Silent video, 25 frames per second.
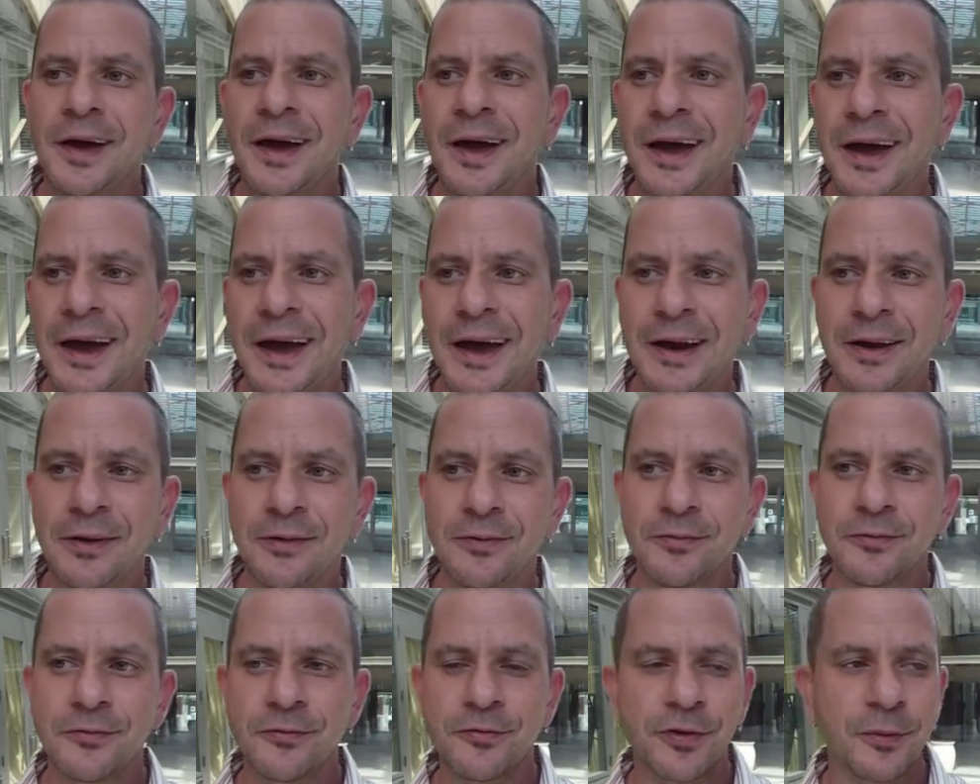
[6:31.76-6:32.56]
And
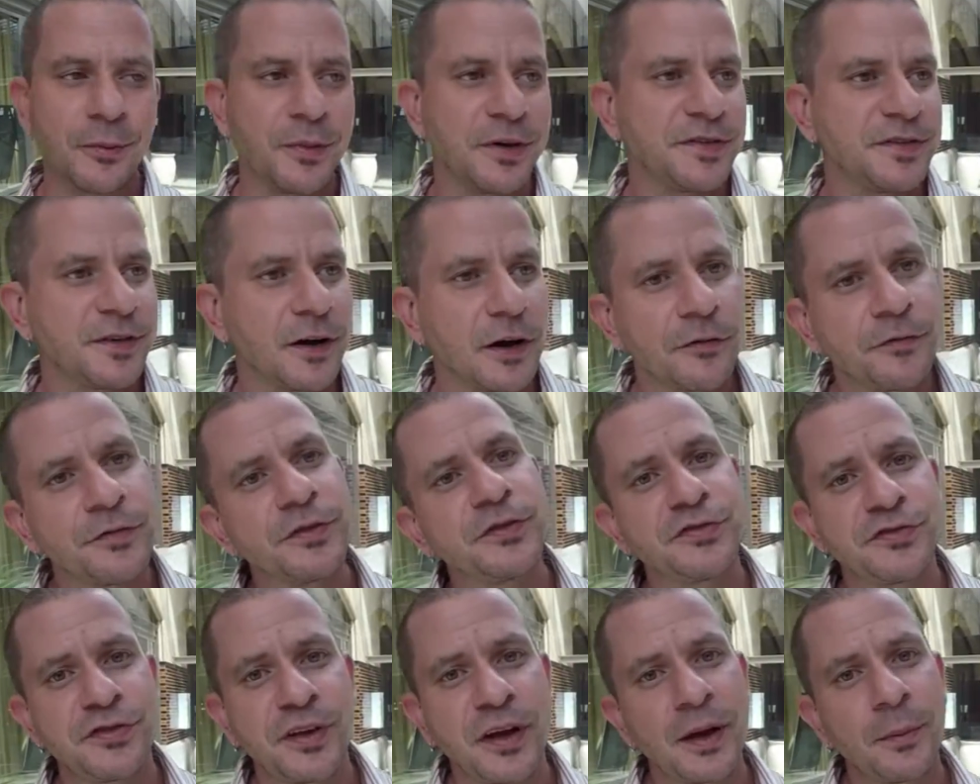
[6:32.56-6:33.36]
from a
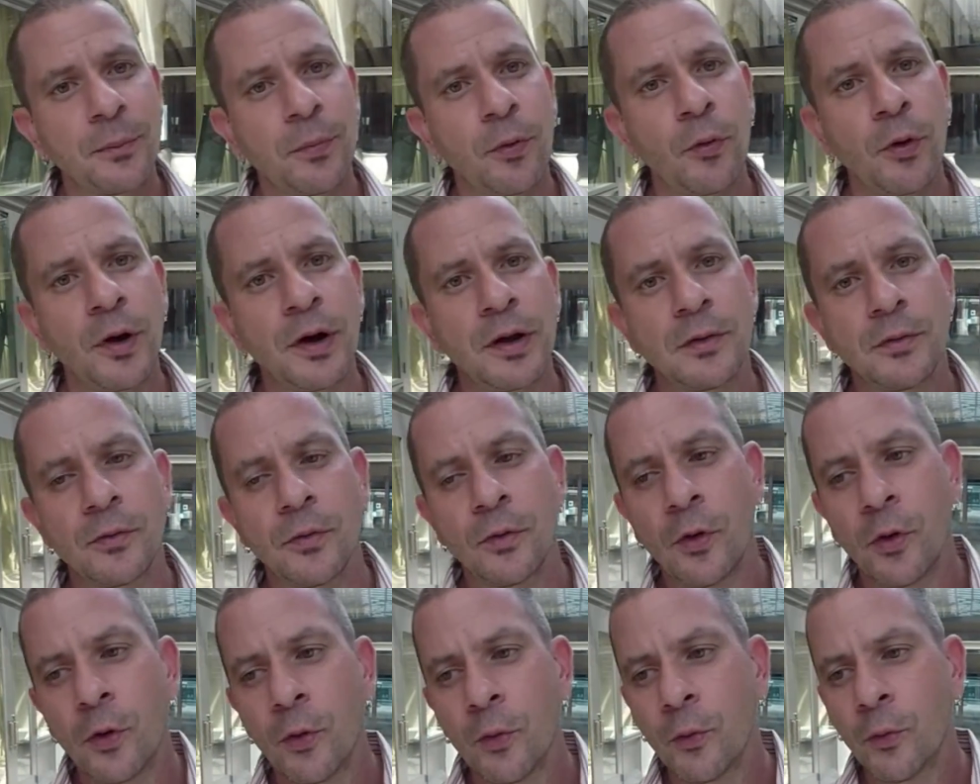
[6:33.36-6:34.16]
selfish standpoint,
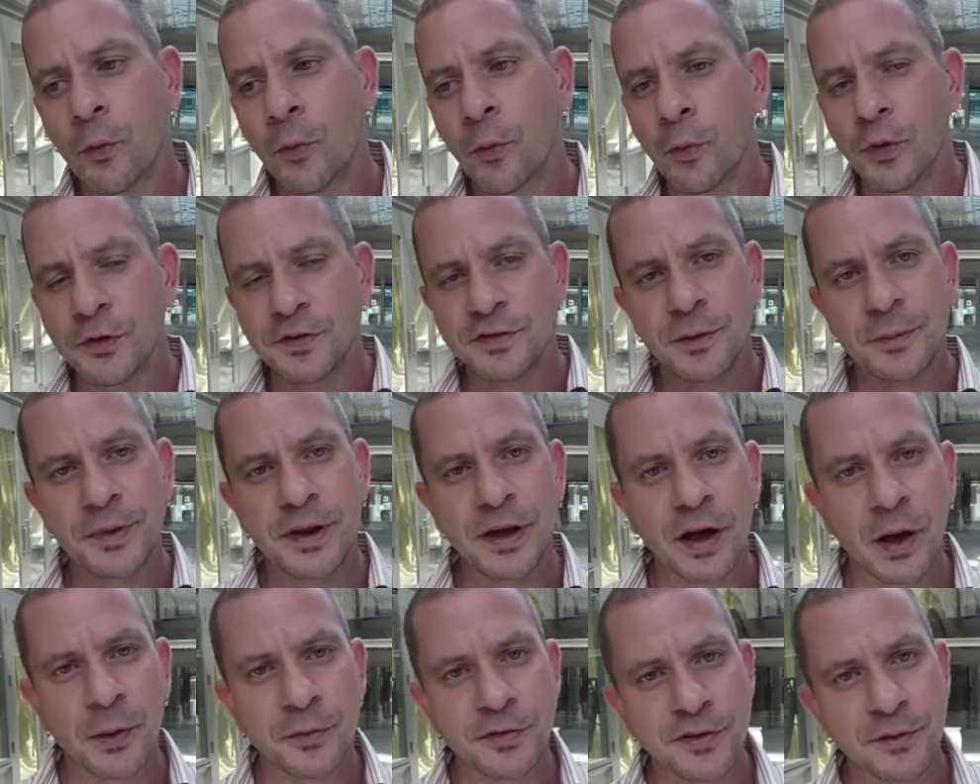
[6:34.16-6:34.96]
when somebody
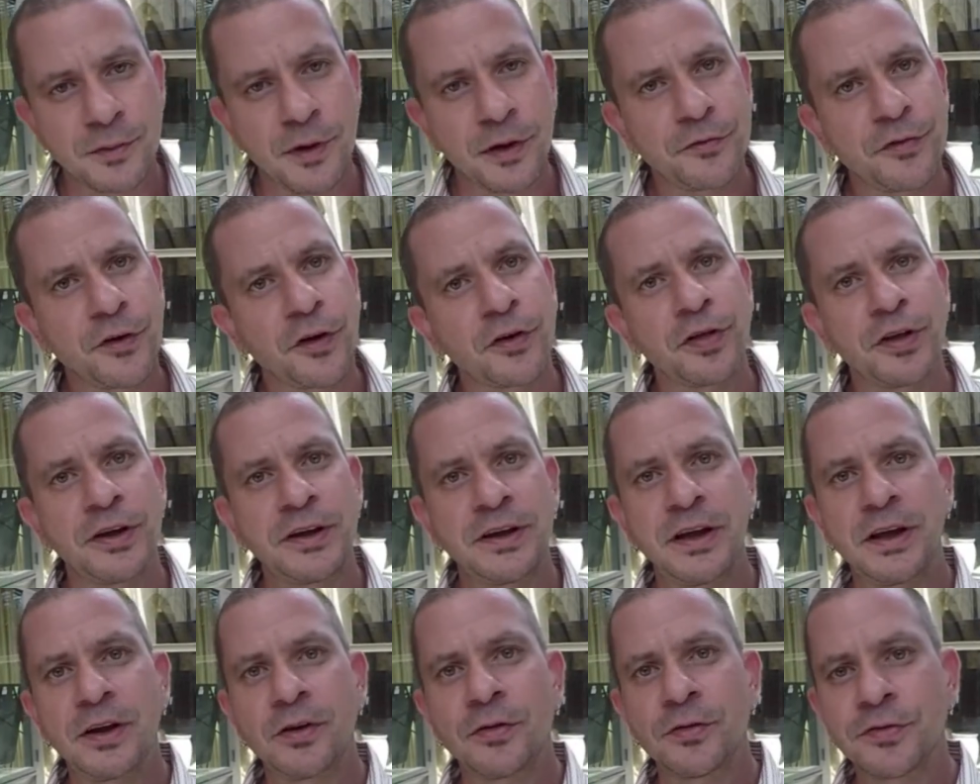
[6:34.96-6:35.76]
comes to me for clean
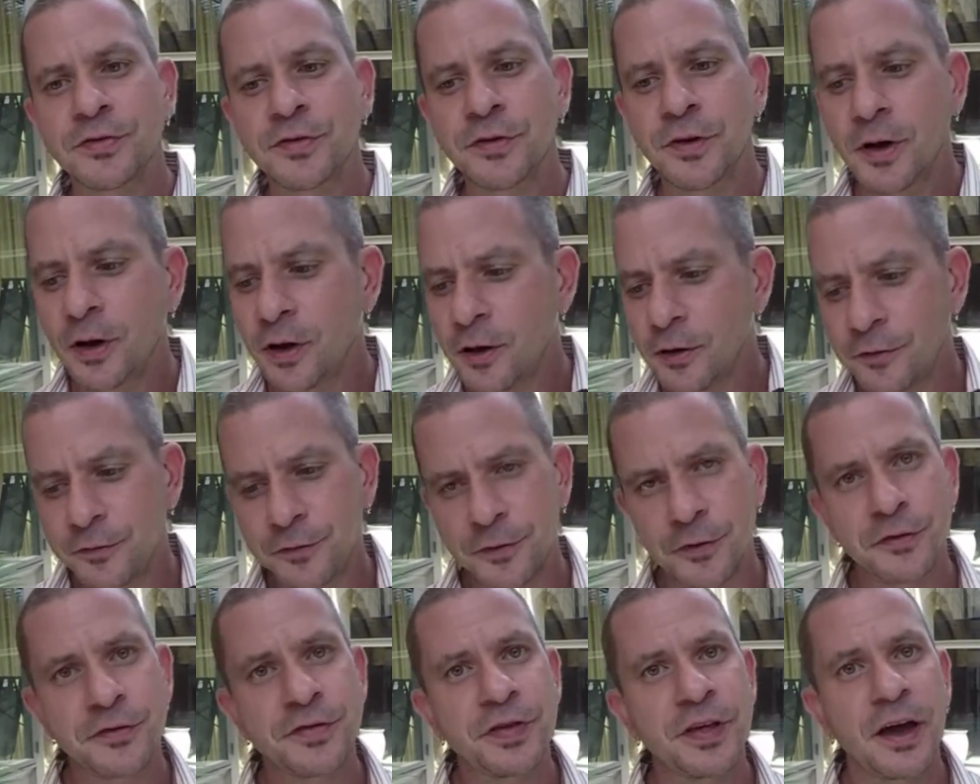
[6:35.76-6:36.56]
needles,
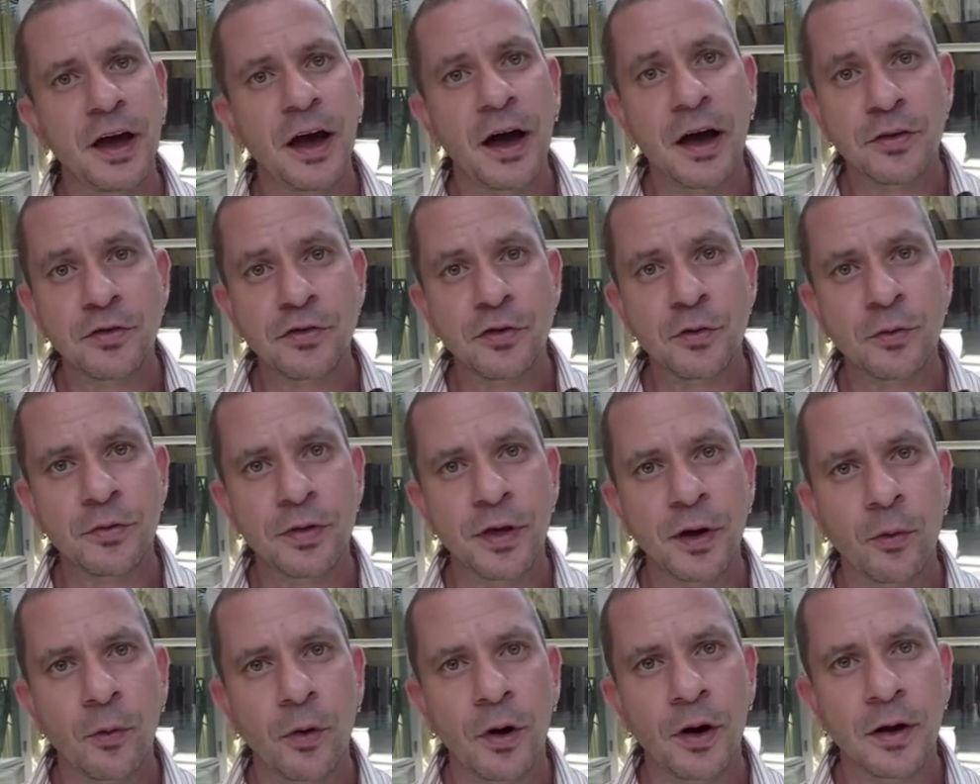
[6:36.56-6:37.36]
first thing I do when
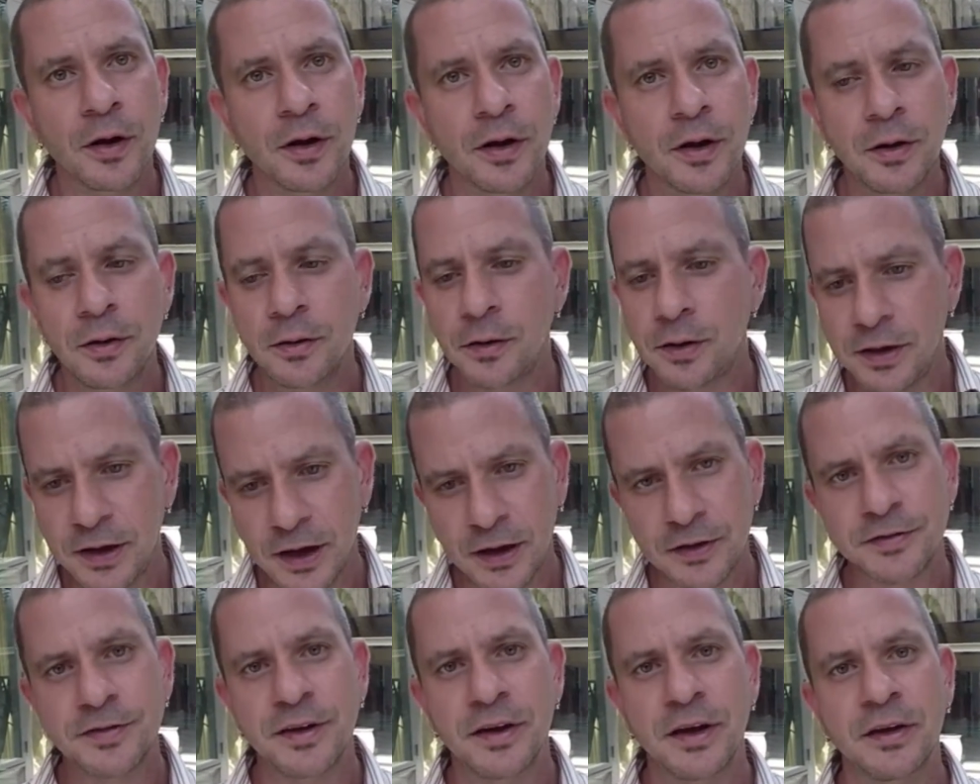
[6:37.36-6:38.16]
they walk in,
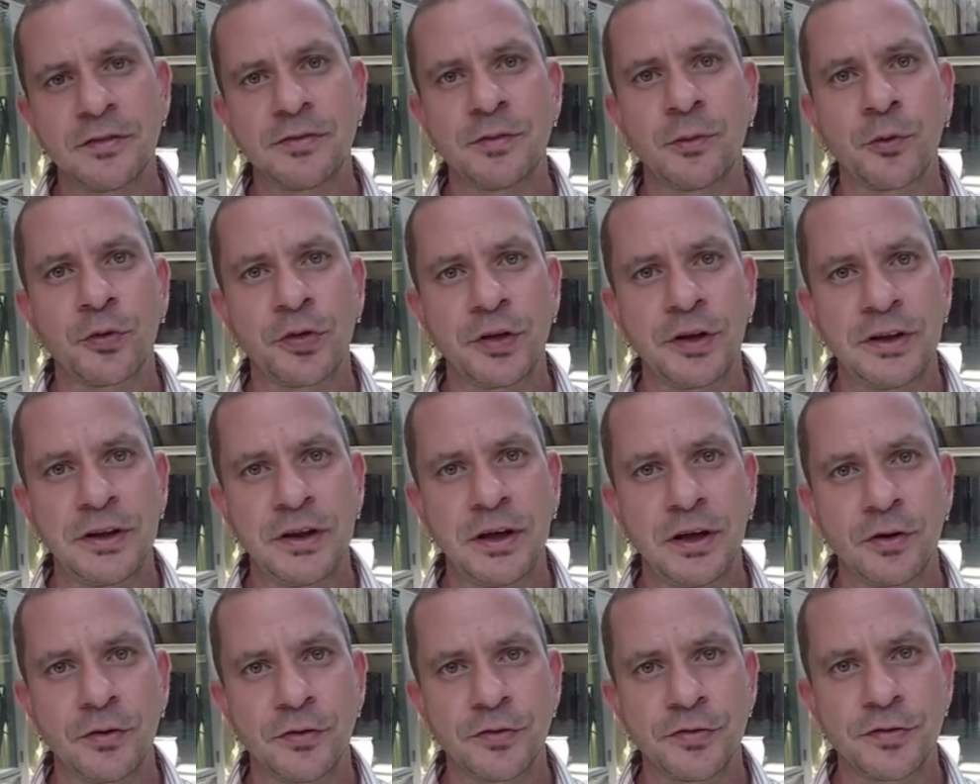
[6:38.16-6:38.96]
yes, I give them clean
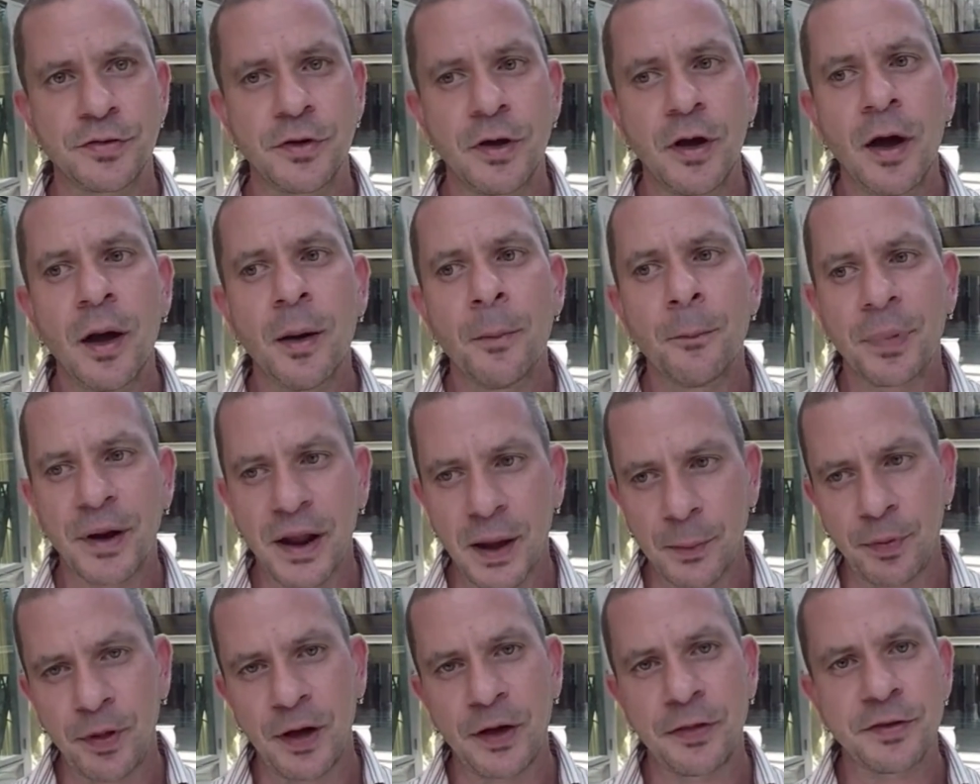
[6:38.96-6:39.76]
needles, but I
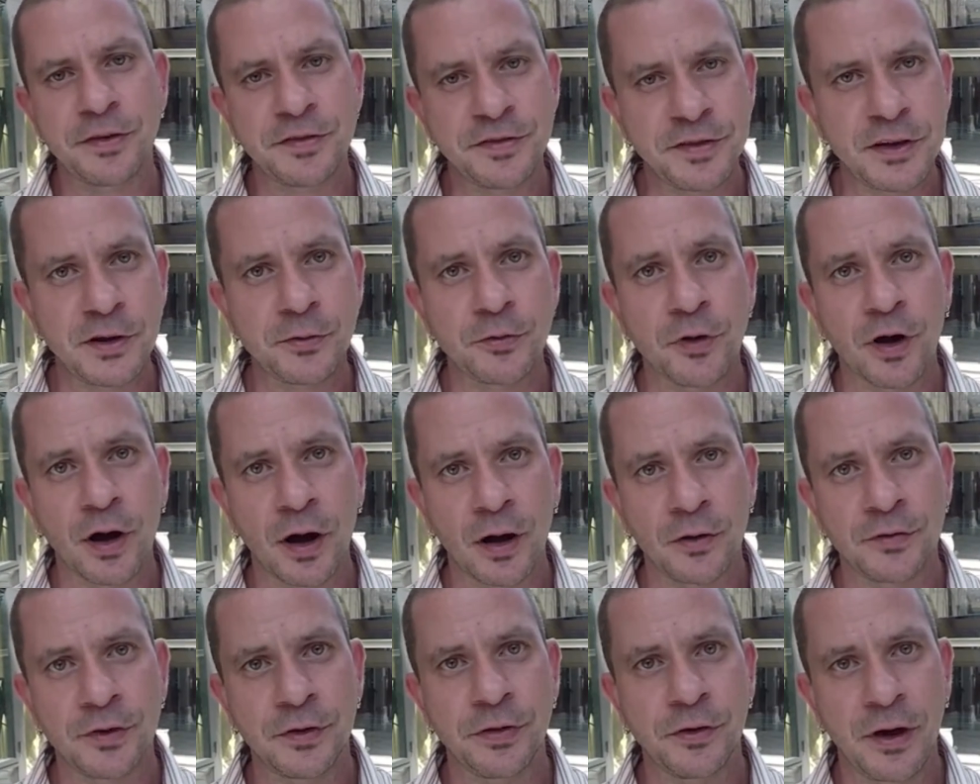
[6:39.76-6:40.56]
plant the seed of
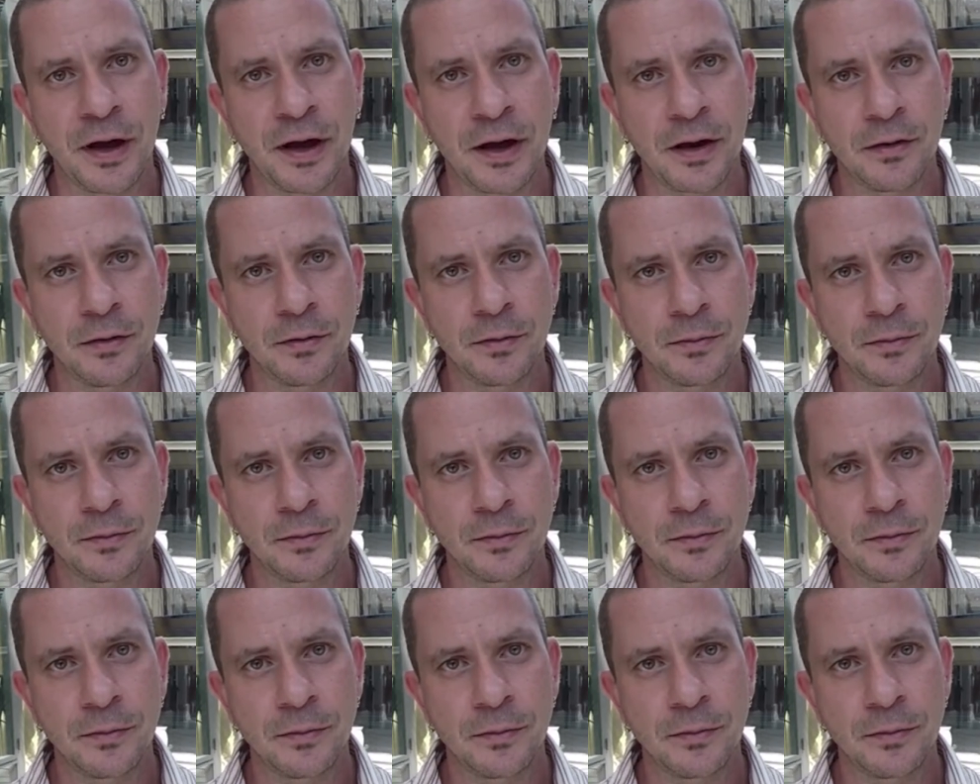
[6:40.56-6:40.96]
recovery in their head.